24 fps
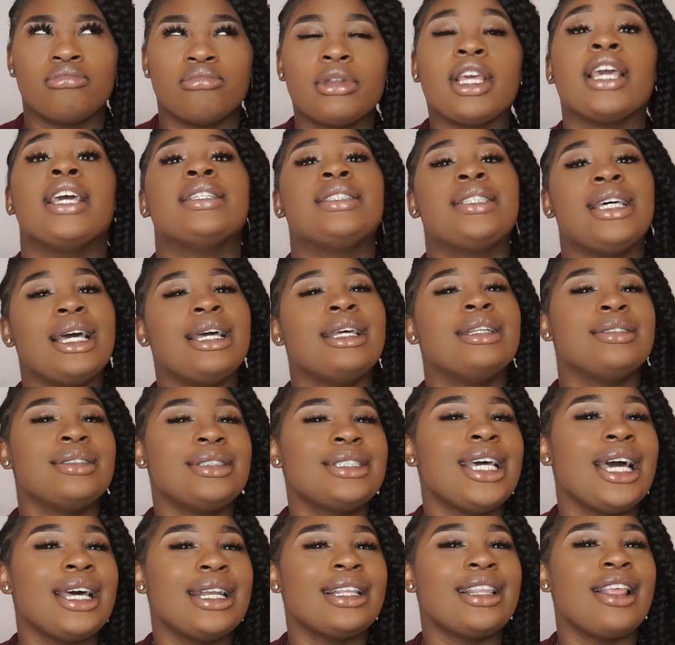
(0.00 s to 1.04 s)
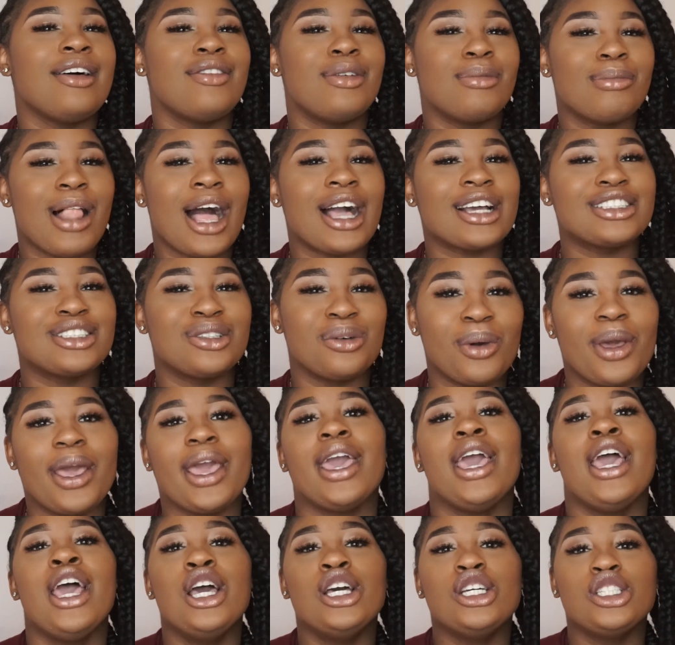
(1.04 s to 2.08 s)
Yeah, 10, 11 blocks
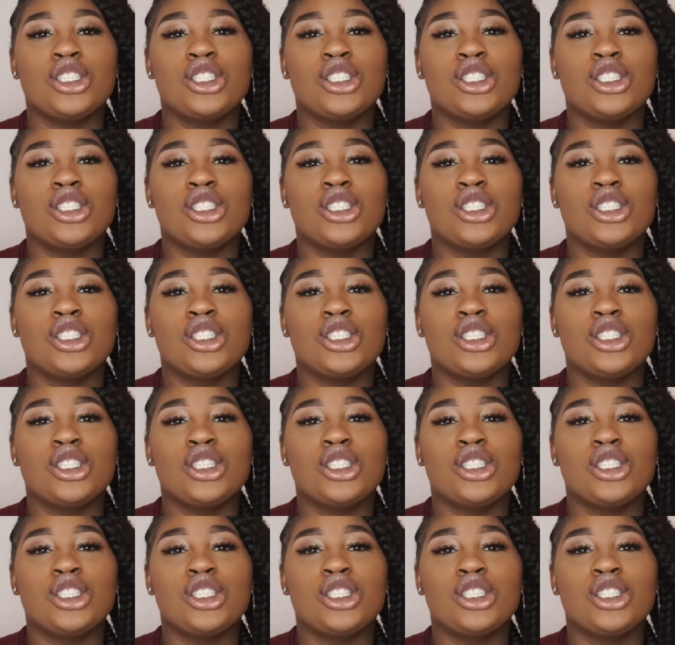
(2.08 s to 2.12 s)
away.